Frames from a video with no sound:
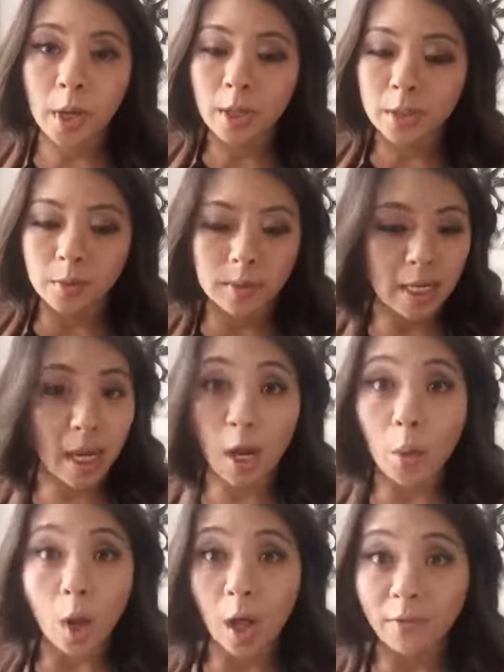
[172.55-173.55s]
So say I
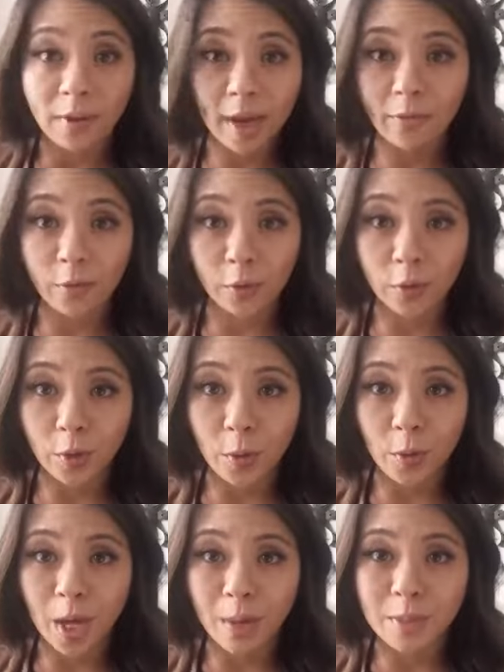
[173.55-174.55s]
qualify for a
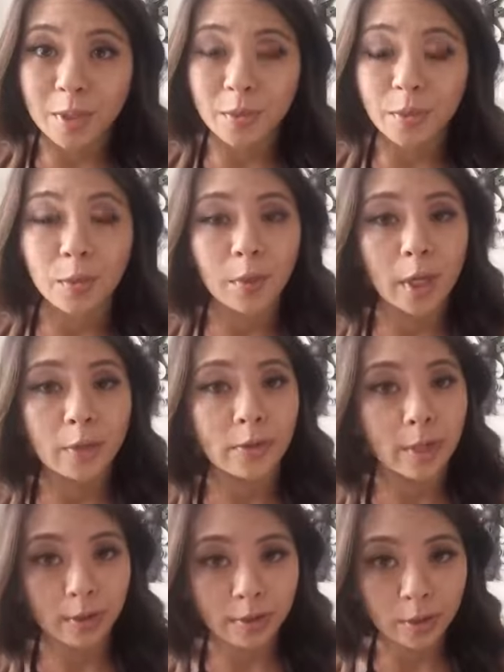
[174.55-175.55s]
loan up to
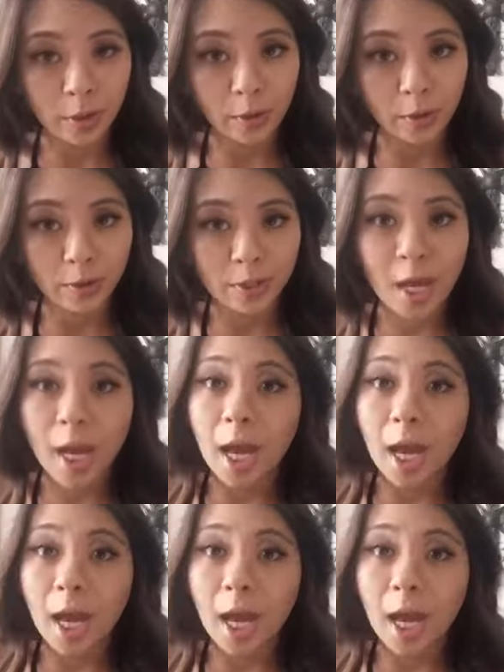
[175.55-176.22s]
$300,000.